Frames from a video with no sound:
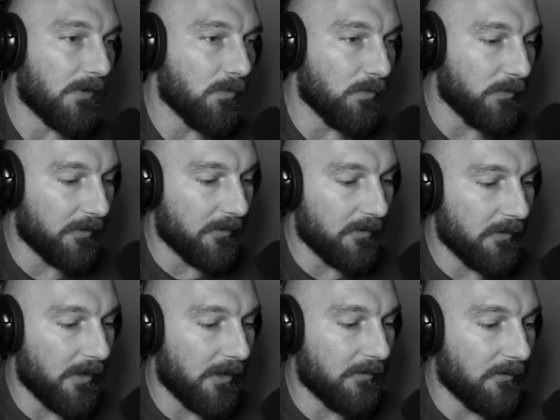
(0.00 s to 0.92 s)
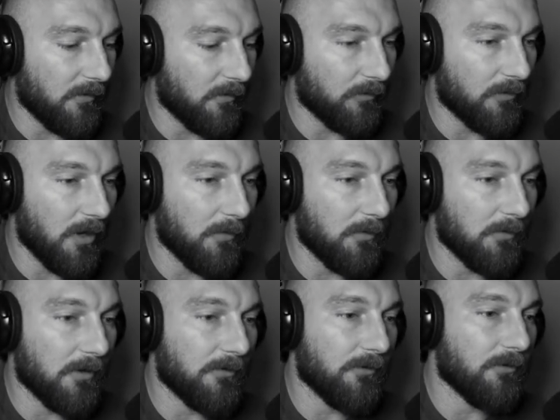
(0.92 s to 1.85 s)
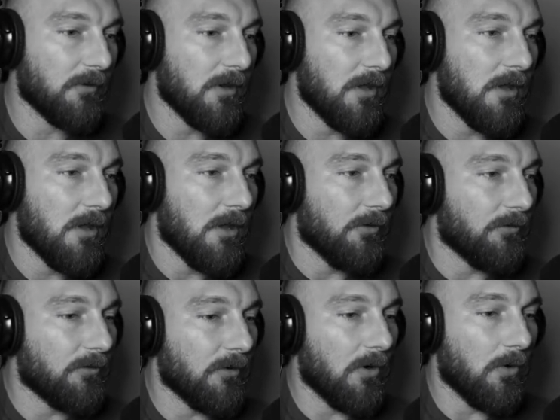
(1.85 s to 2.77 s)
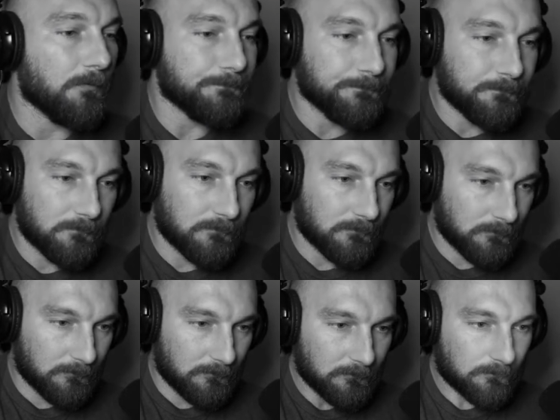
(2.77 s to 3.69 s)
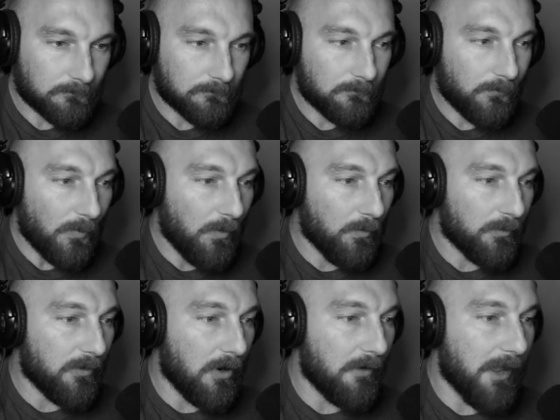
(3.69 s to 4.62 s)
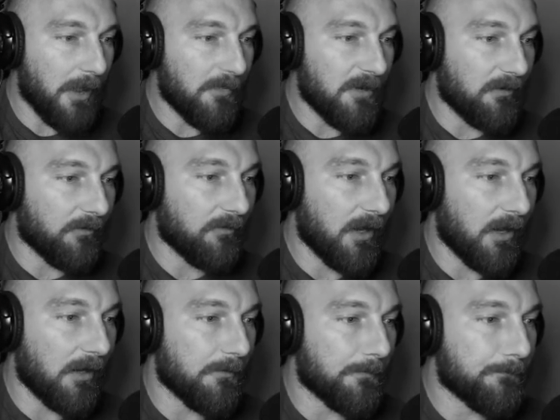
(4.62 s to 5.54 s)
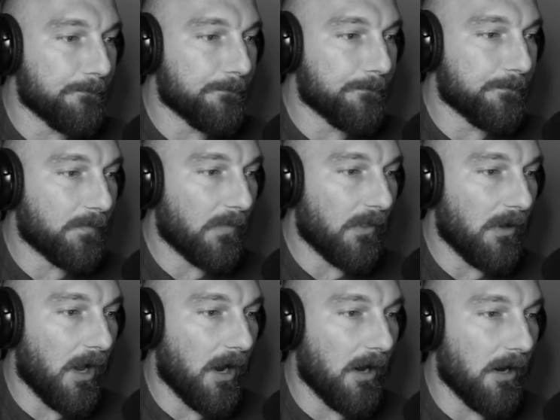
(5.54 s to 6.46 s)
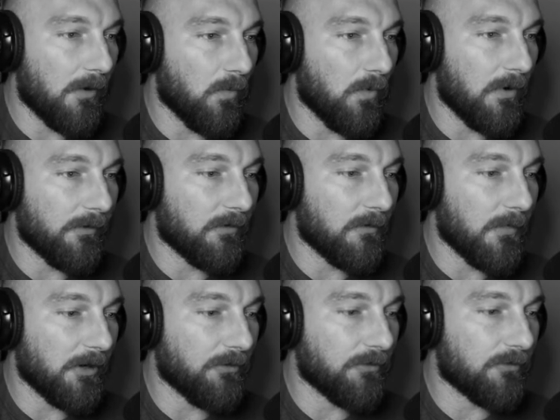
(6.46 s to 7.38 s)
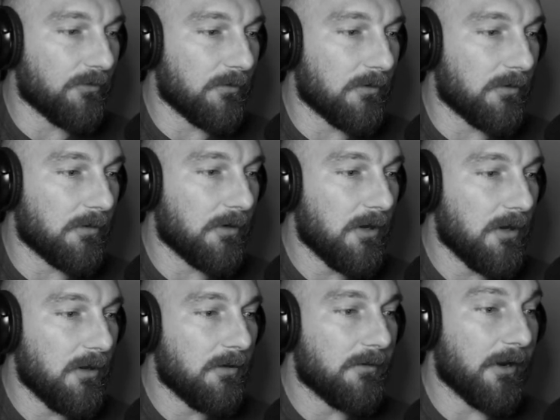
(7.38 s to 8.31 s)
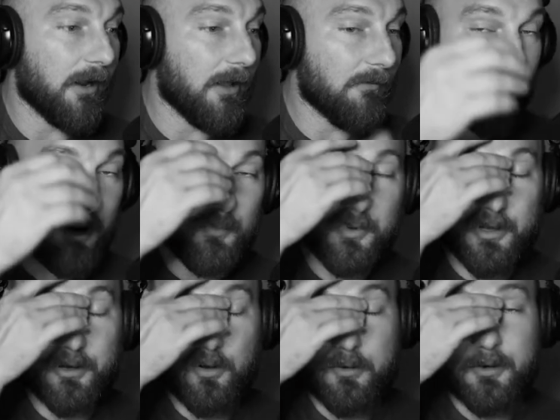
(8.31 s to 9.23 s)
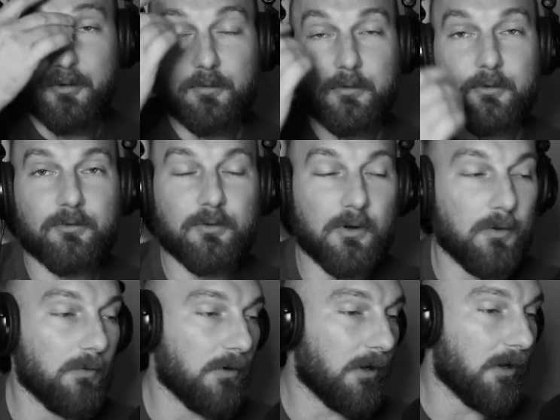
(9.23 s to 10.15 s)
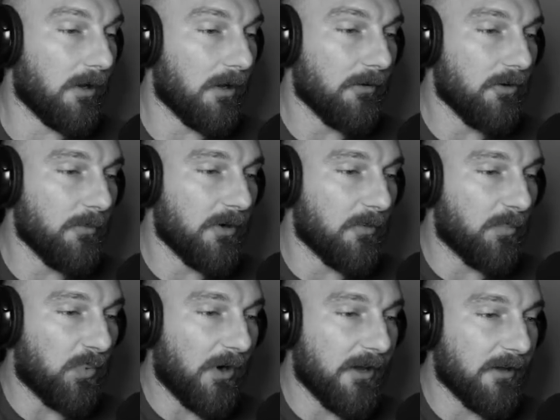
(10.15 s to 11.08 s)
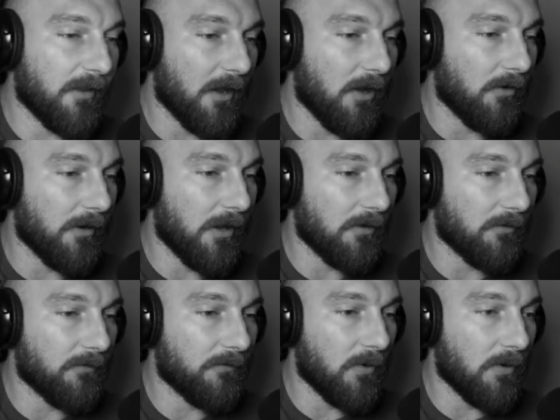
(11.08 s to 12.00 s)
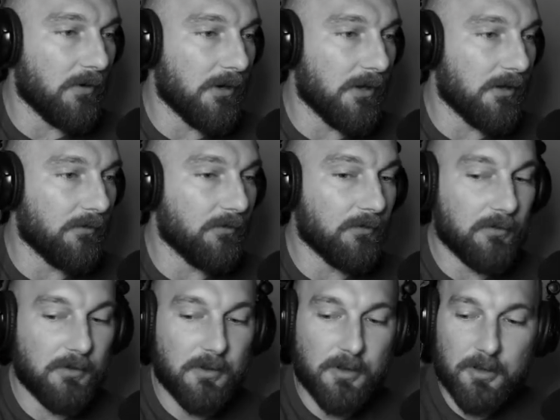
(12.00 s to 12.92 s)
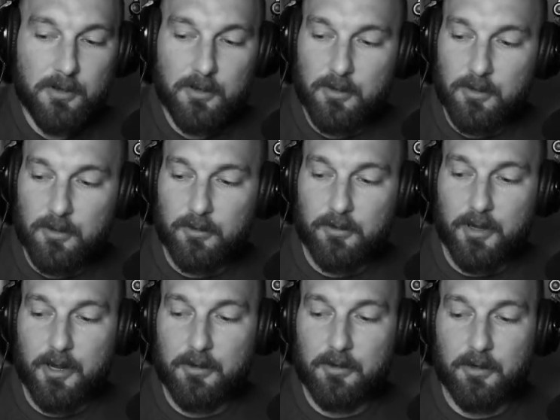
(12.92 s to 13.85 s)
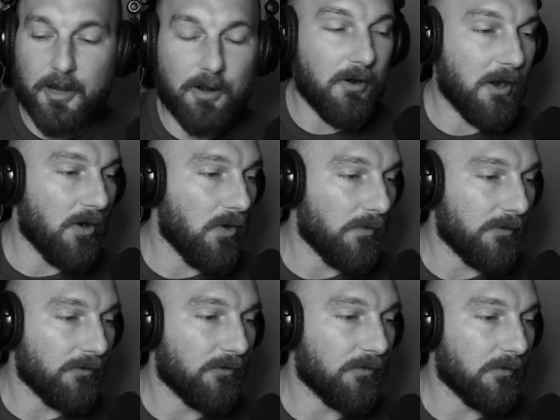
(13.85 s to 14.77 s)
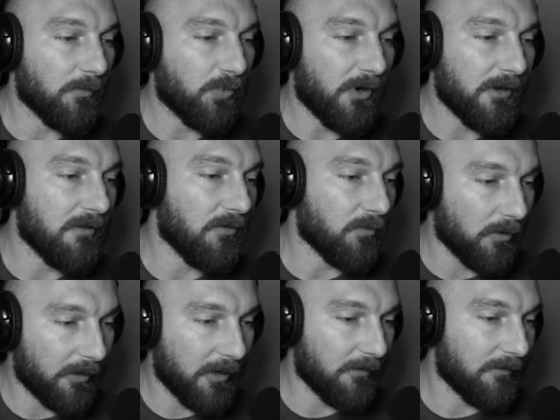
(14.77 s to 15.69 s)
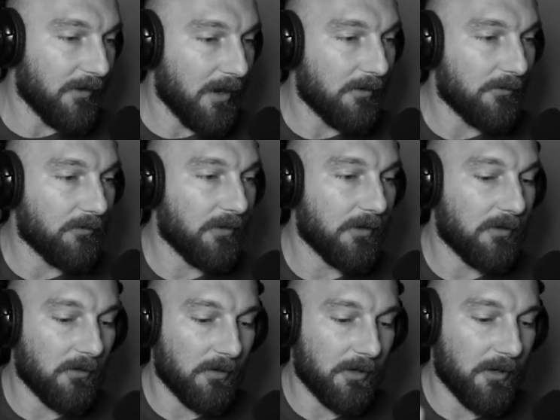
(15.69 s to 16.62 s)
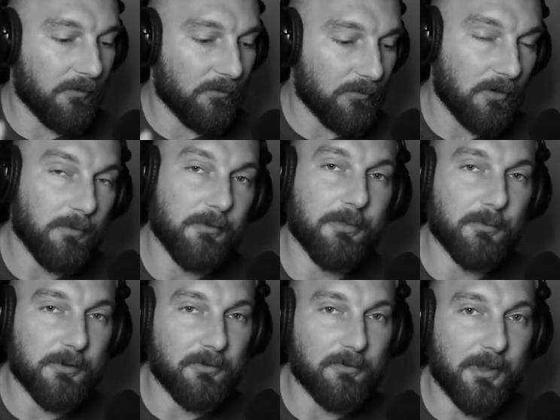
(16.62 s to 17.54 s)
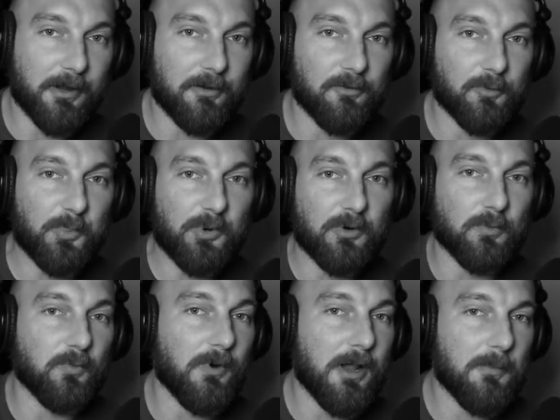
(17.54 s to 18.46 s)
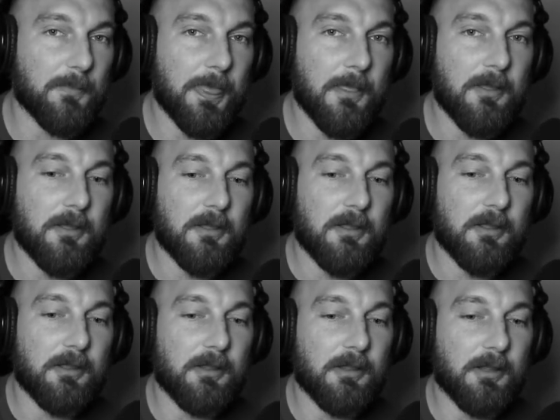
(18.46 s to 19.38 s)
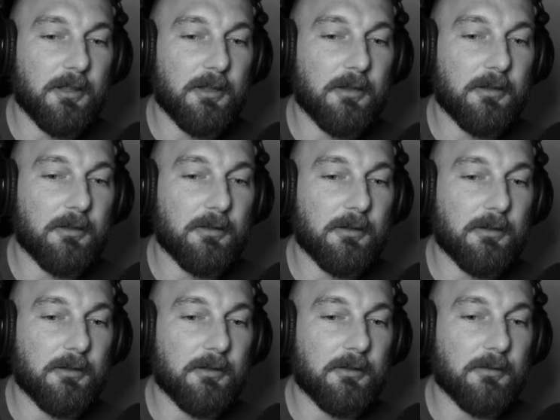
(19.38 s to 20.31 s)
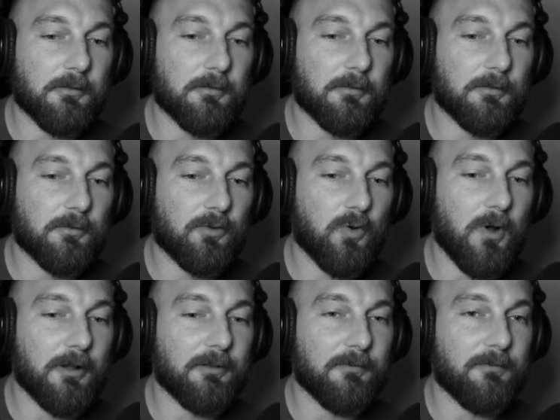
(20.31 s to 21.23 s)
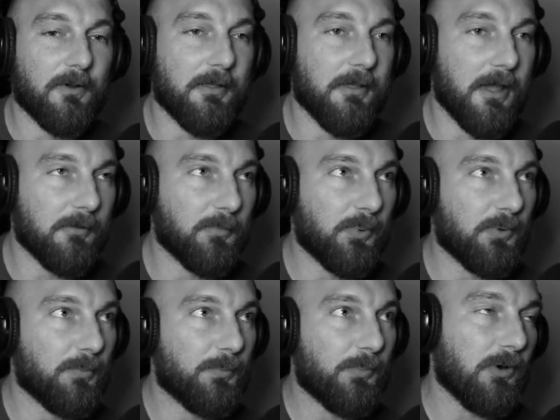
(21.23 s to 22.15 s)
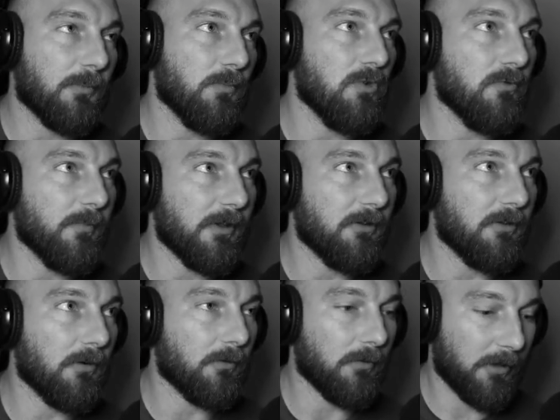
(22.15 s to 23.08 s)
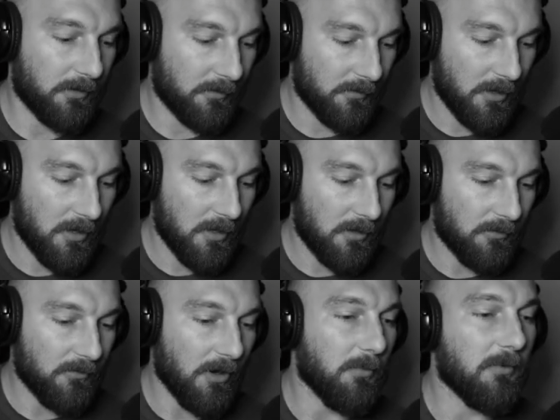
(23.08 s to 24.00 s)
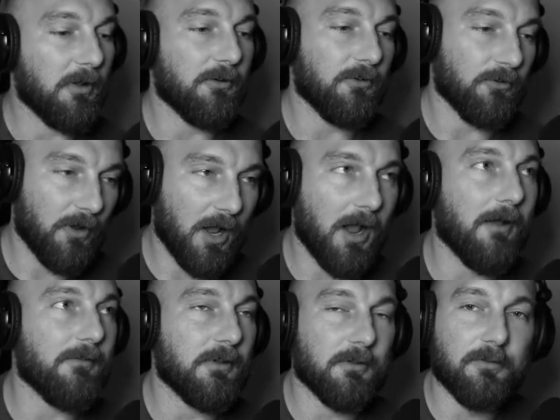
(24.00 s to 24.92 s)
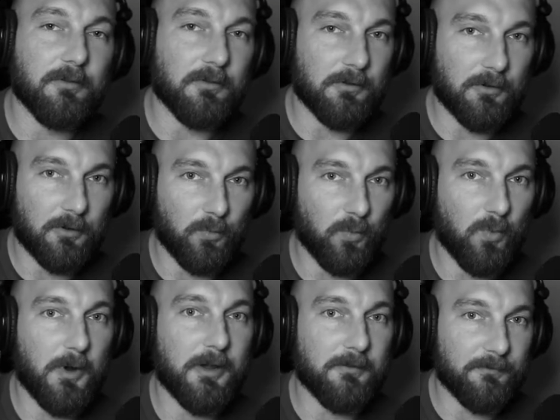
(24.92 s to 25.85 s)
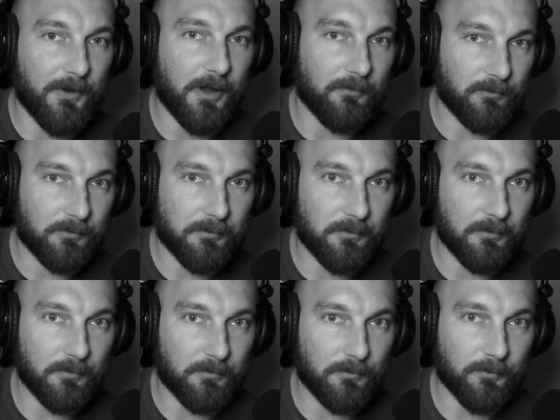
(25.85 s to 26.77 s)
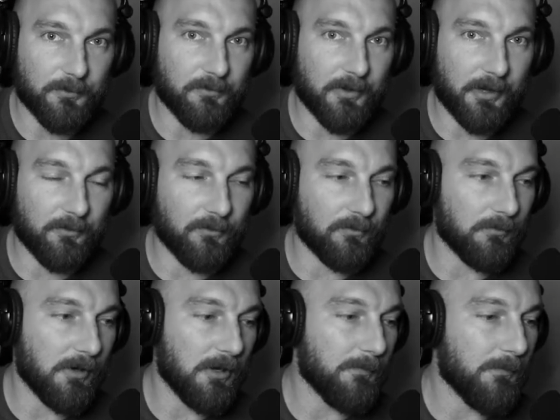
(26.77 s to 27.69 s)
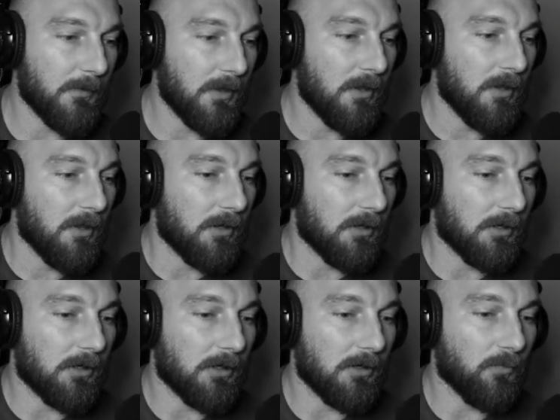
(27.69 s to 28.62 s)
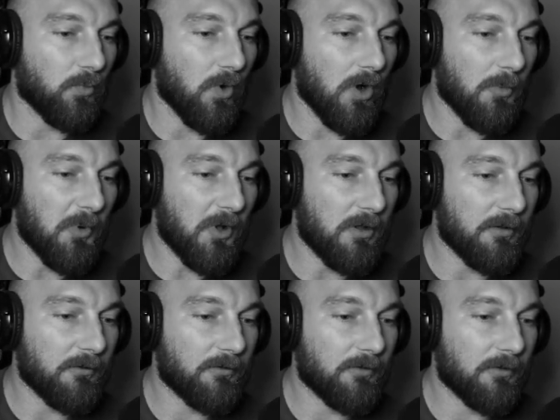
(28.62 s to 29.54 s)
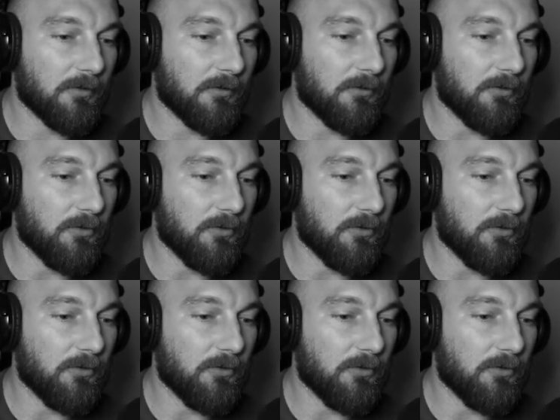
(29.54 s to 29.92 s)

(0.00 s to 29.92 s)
within those double unders. So with all that being said, I want to make sure that I have a game plan going into it. So a little bit of breakdown as far as kind of I always break these workouts down is like, all right, I start with 3 seconds per rep and then quantify that per movement. Like double unders obviously are way faster than 3 seconds a rep. Wall balls,